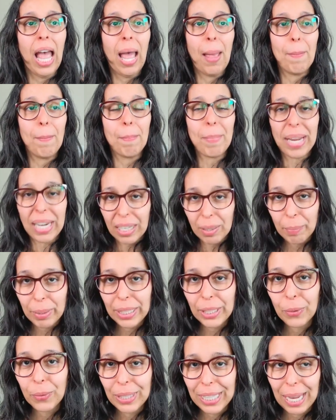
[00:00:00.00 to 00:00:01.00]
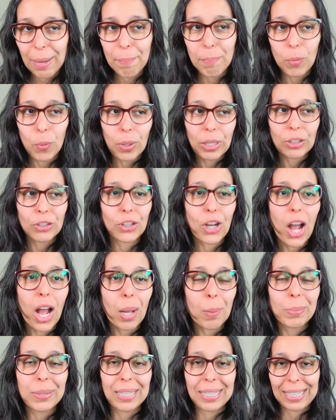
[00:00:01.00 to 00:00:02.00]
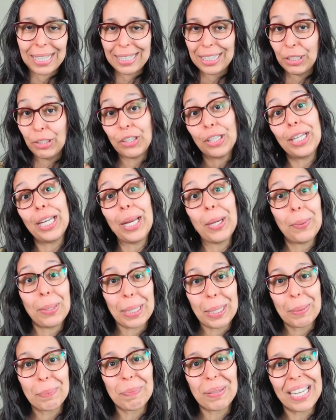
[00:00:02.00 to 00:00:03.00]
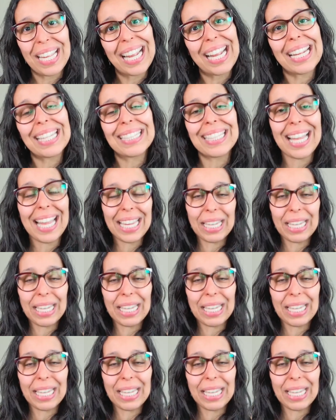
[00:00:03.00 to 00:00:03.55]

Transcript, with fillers: Maybe you get more jobs in any generic place